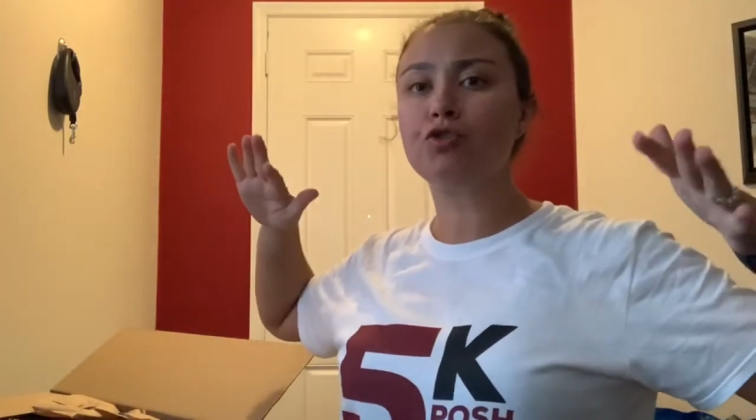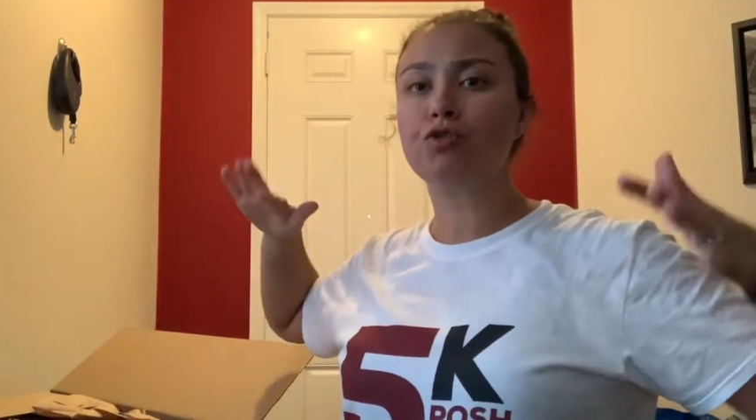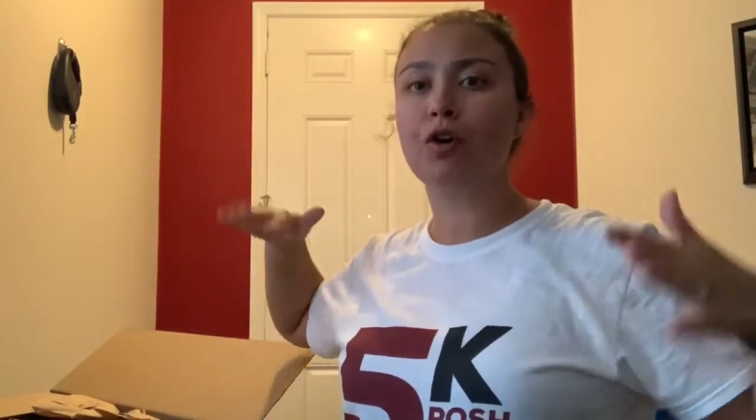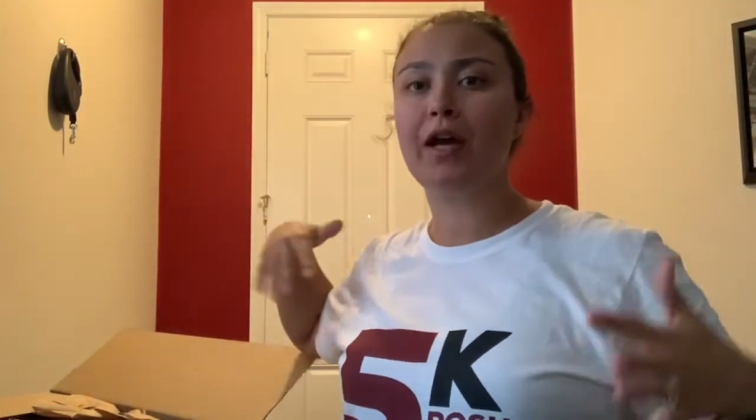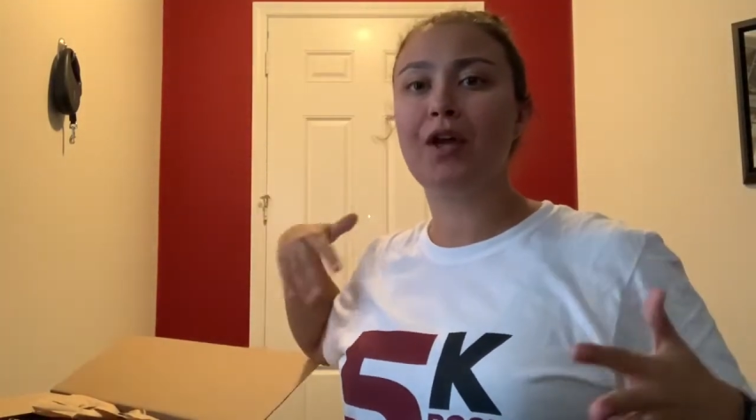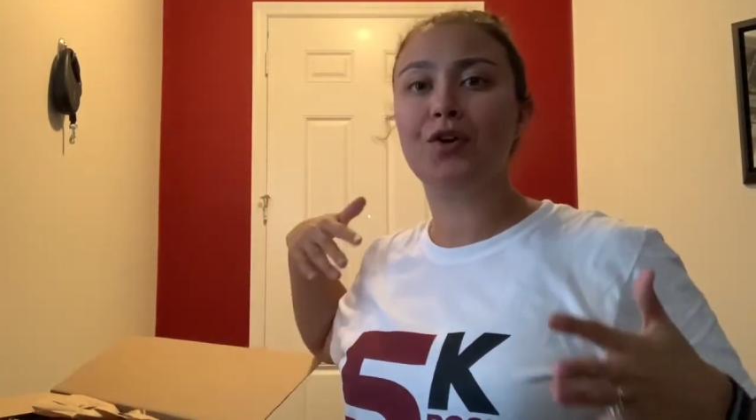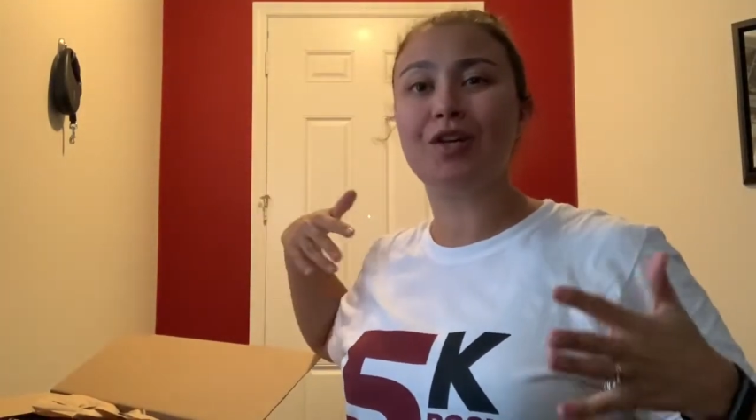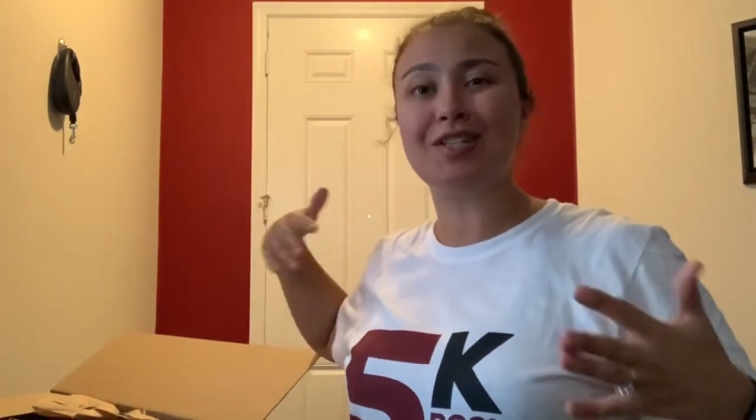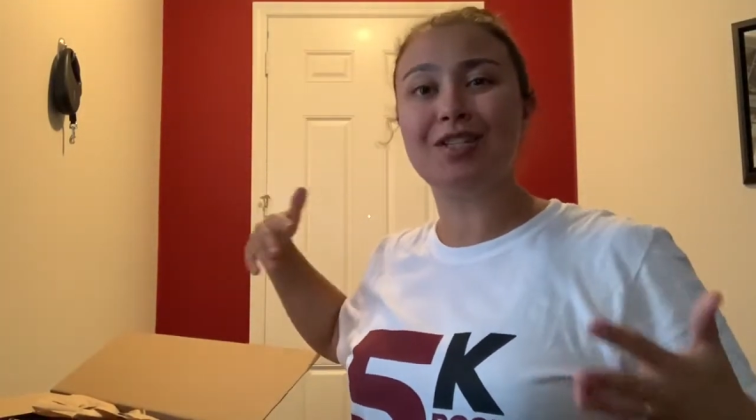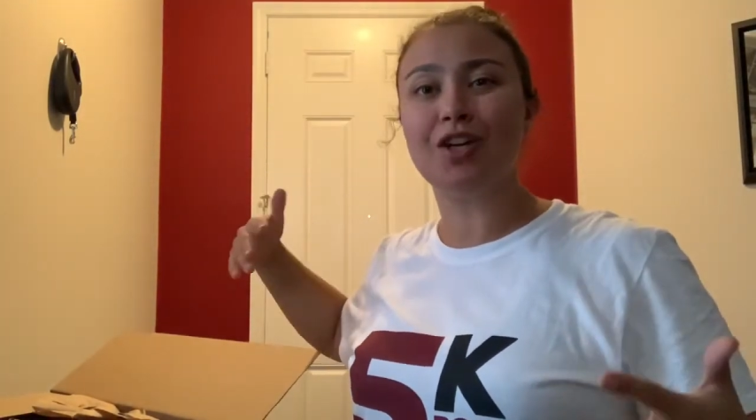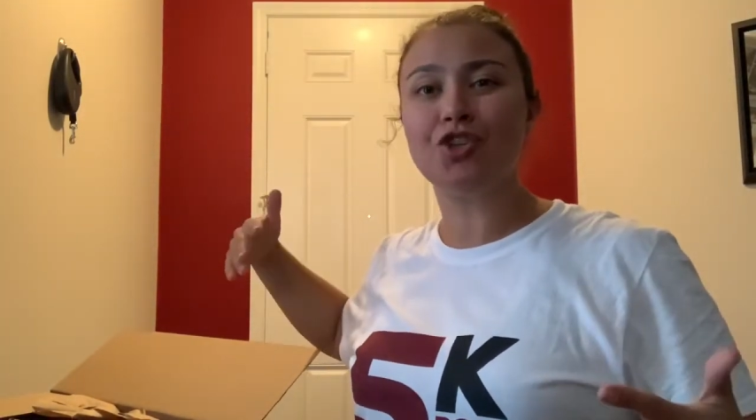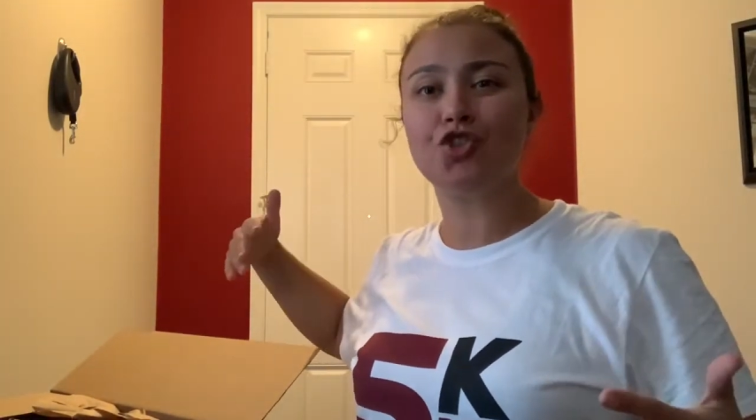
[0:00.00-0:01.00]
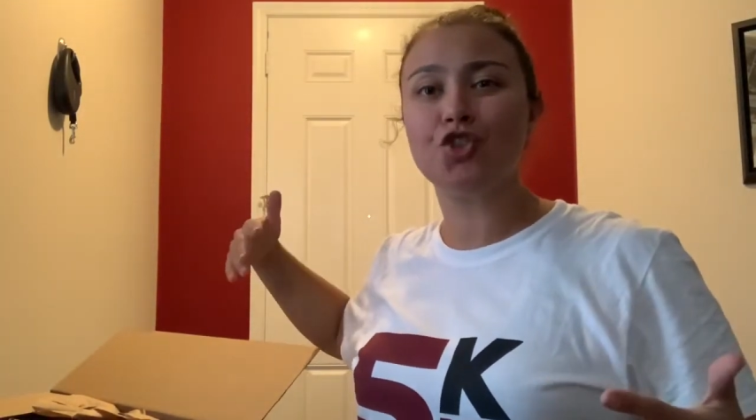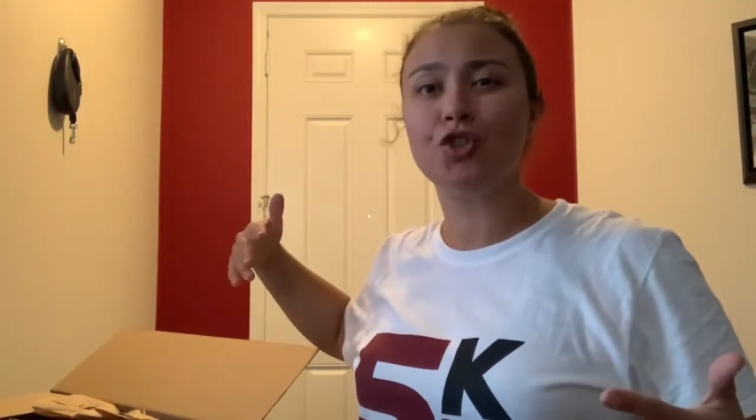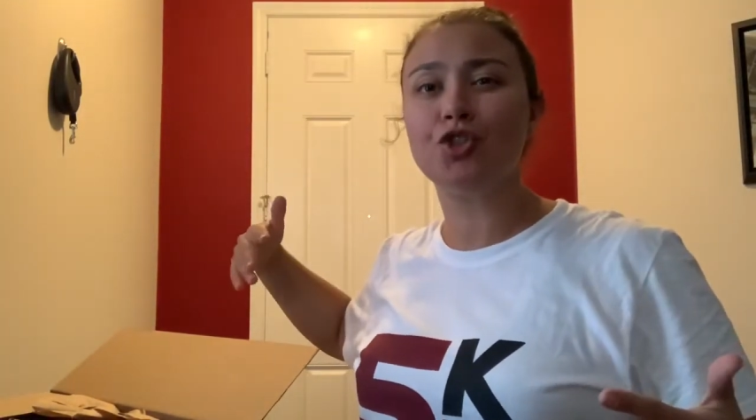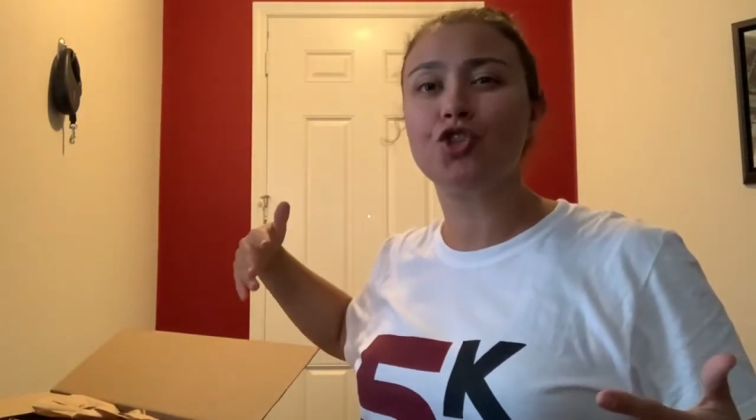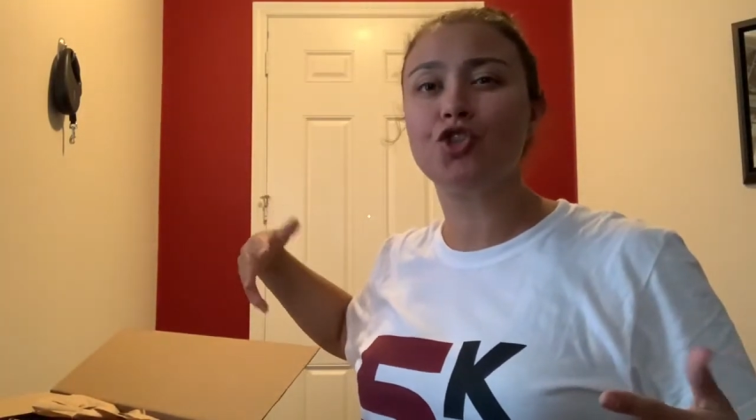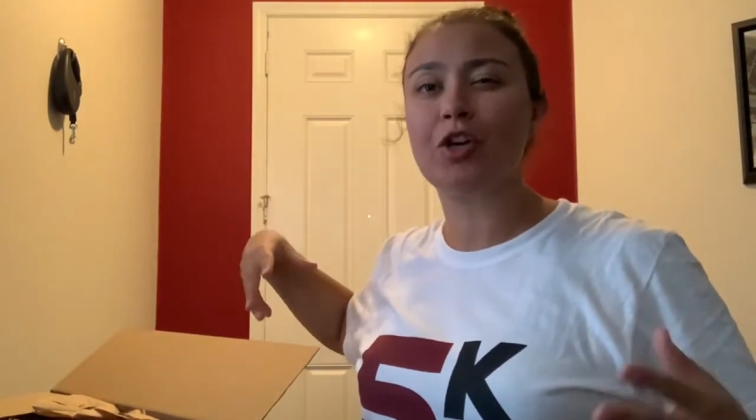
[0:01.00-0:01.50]
grade or industrial
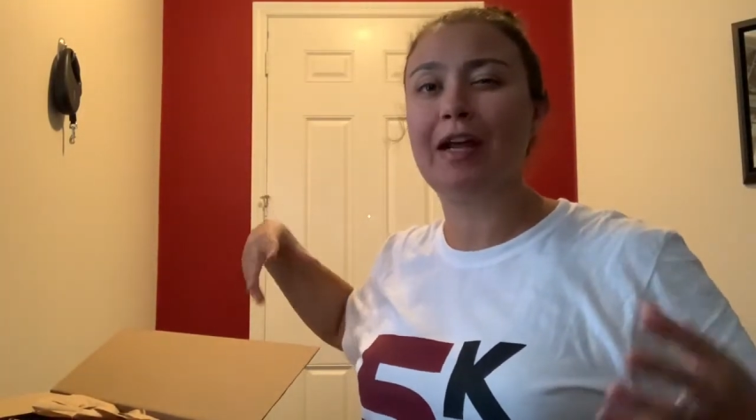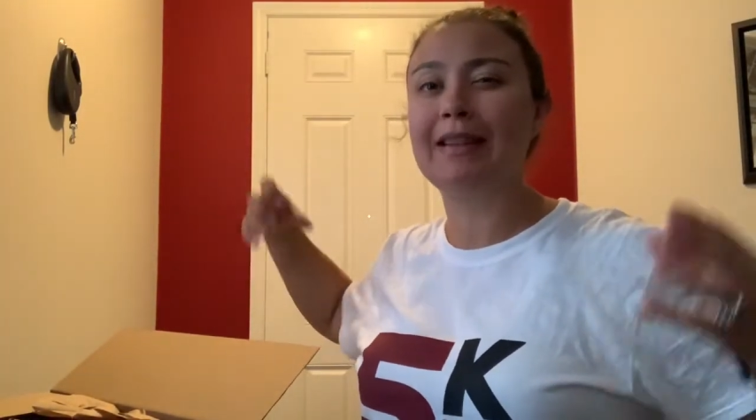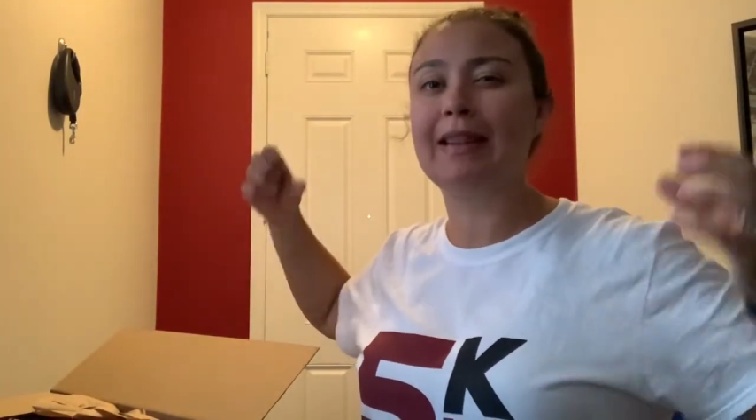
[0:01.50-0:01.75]
strength,